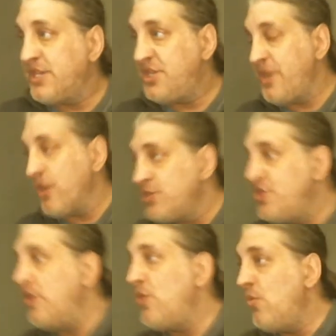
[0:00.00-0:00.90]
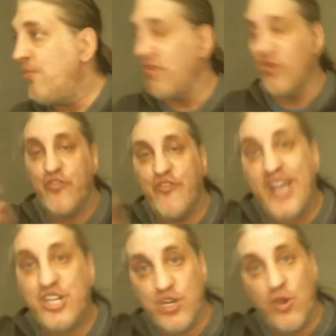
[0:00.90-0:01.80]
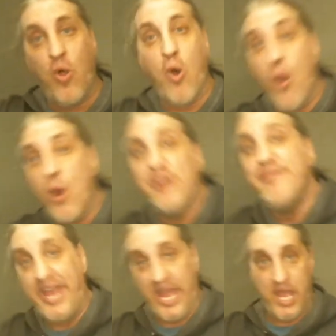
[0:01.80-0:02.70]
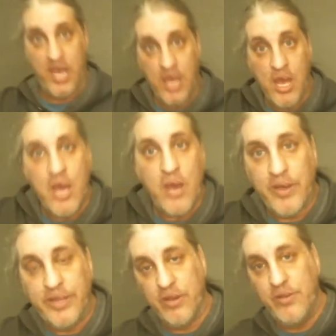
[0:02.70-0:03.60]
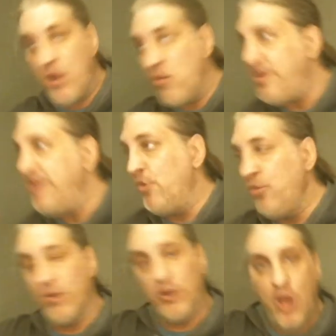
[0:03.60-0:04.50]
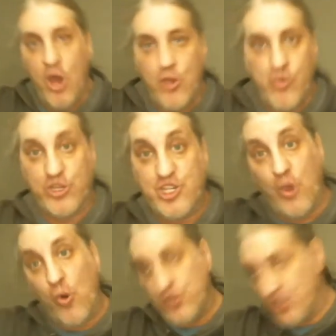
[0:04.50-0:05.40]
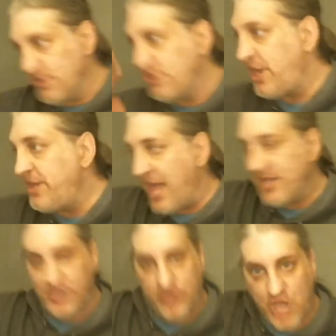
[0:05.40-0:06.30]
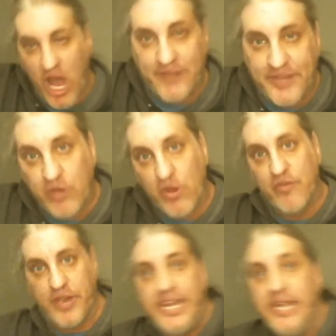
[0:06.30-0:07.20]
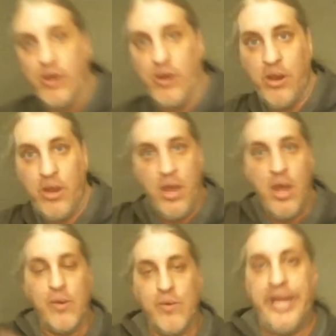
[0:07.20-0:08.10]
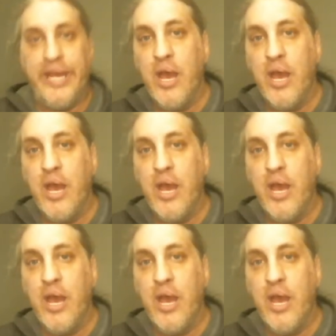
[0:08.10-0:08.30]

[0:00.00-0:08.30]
there is no professional army, right? There are no people who are soldiers and that's their job and they're over here, right?